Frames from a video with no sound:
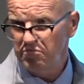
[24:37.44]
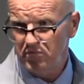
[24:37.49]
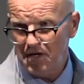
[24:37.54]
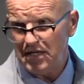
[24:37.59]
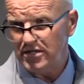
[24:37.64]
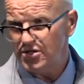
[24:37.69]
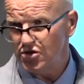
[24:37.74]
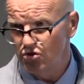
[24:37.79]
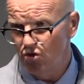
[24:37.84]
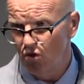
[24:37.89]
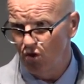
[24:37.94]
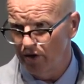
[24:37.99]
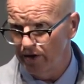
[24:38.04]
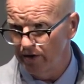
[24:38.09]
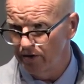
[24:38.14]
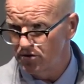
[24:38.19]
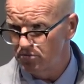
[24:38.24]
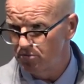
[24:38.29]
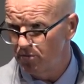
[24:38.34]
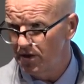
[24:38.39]
that's
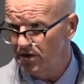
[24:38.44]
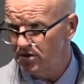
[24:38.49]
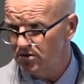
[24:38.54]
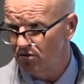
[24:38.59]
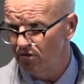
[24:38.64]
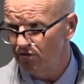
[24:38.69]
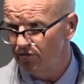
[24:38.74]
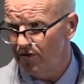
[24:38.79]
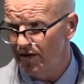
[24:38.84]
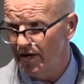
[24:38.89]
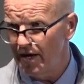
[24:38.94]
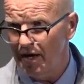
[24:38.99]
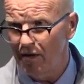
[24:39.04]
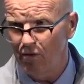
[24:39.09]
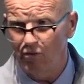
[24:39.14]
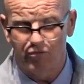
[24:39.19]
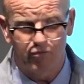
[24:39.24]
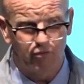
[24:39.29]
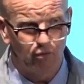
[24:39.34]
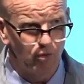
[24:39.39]
knowledge, but it's not very
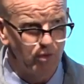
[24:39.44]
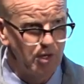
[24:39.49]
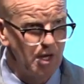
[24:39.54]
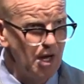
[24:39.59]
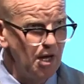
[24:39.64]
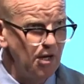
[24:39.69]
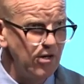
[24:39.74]
helpful.